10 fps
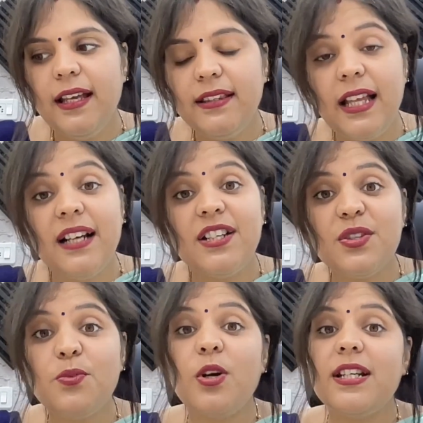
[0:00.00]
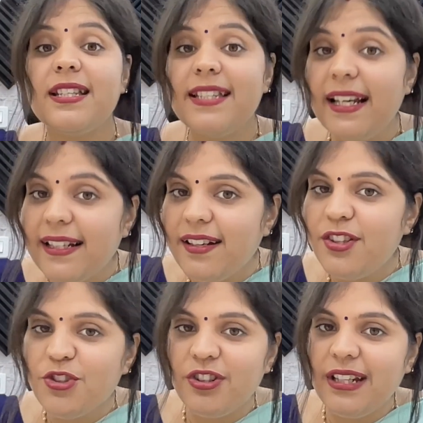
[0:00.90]
And that is what
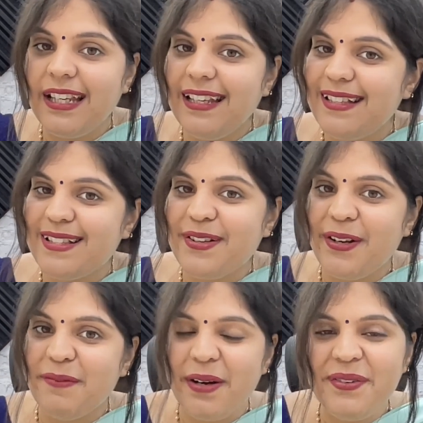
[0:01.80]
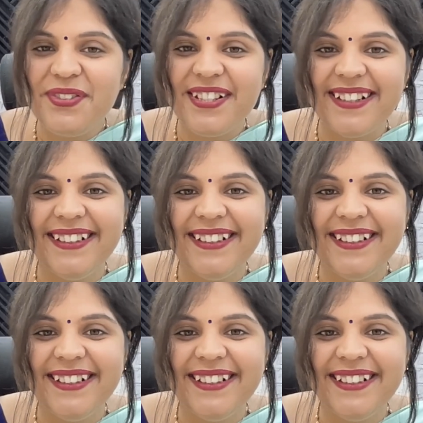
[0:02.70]
CELTA journey is all about.